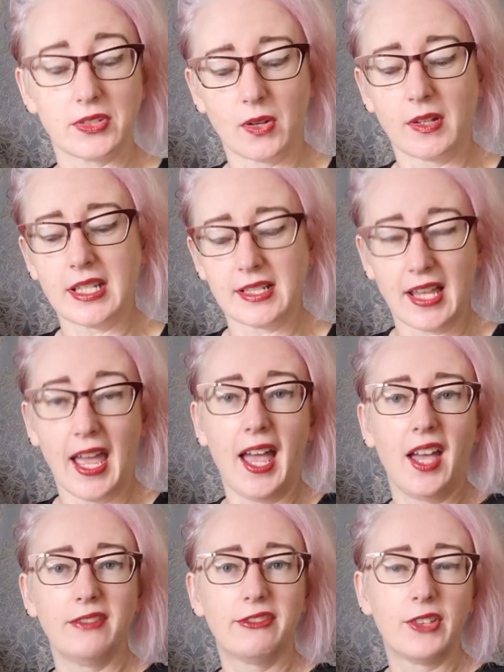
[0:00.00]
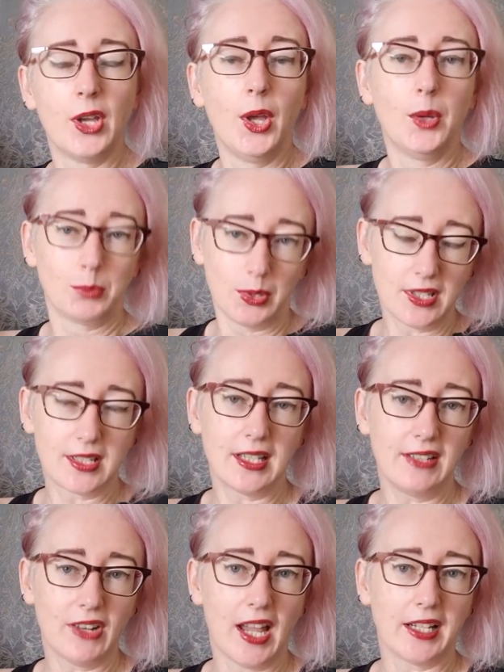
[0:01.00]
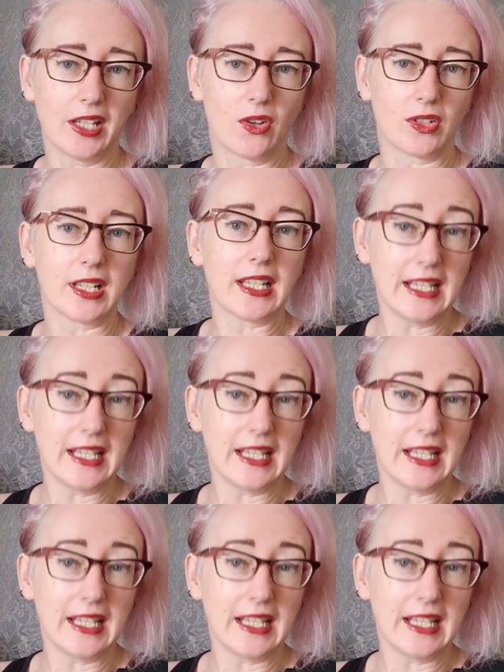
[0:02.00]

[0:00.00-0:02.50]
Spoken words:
So yes, I have put the sleeve lining on